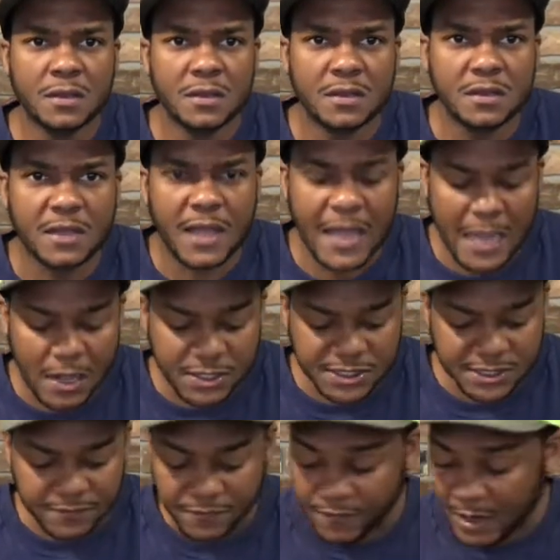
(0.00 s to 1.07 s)
the
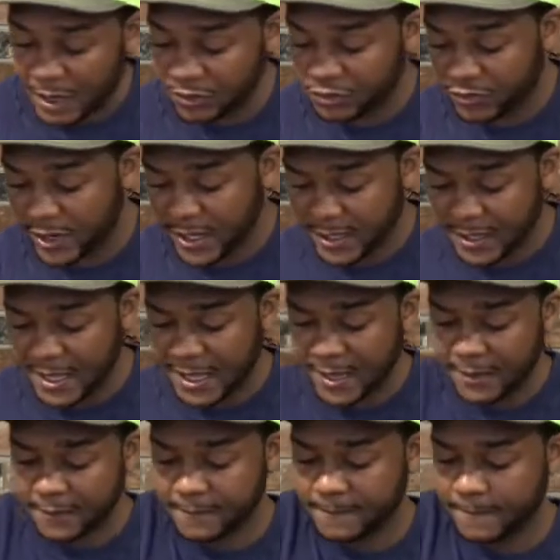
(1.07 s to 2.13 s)
housing for our drain line,
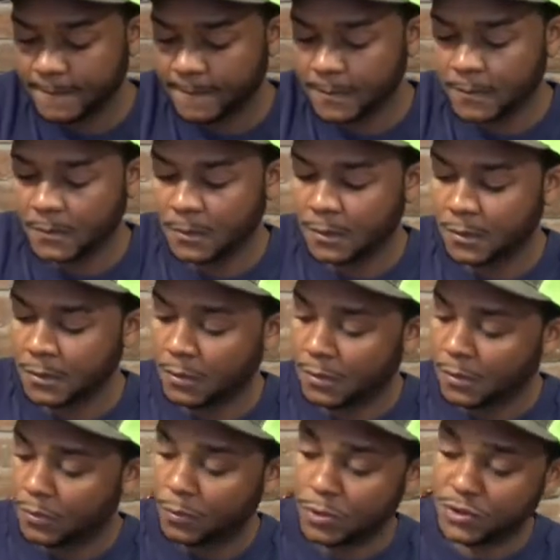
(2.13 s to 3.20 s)

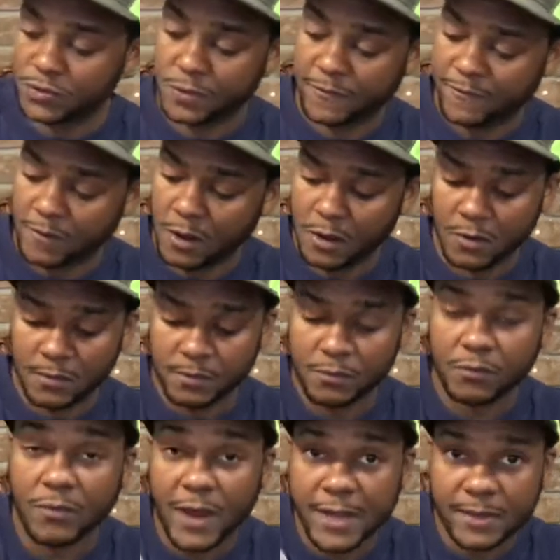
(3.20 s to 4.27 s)
which will fall
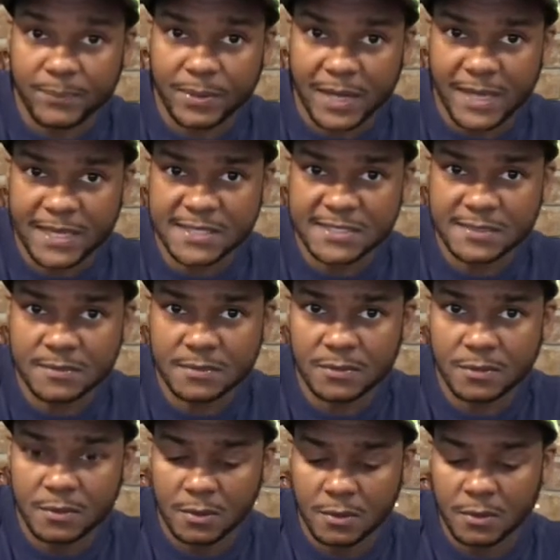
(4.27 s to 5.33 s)
right in place
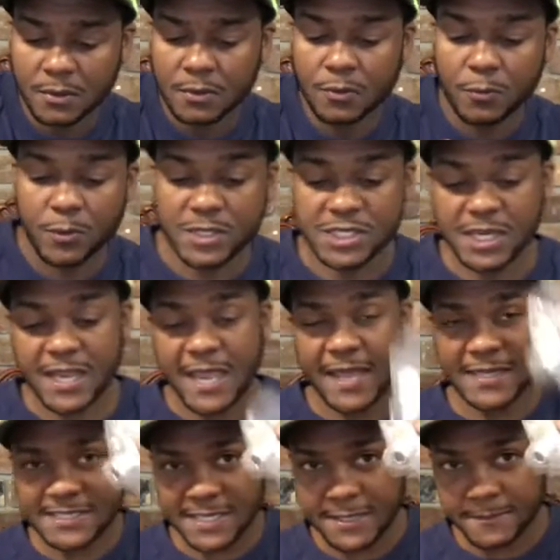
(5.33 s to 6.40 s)
with your
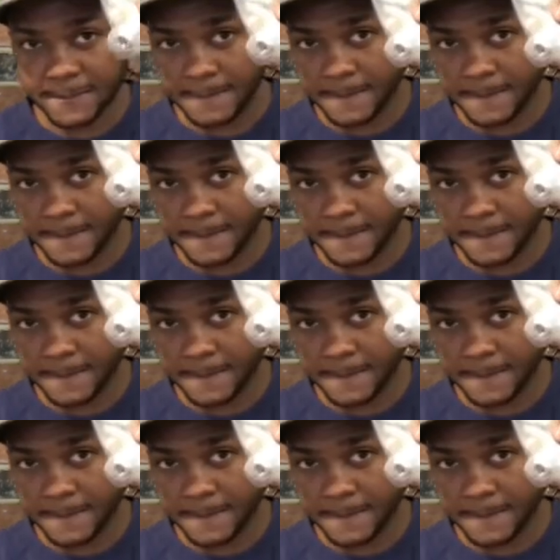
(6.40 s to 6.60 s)
gasket.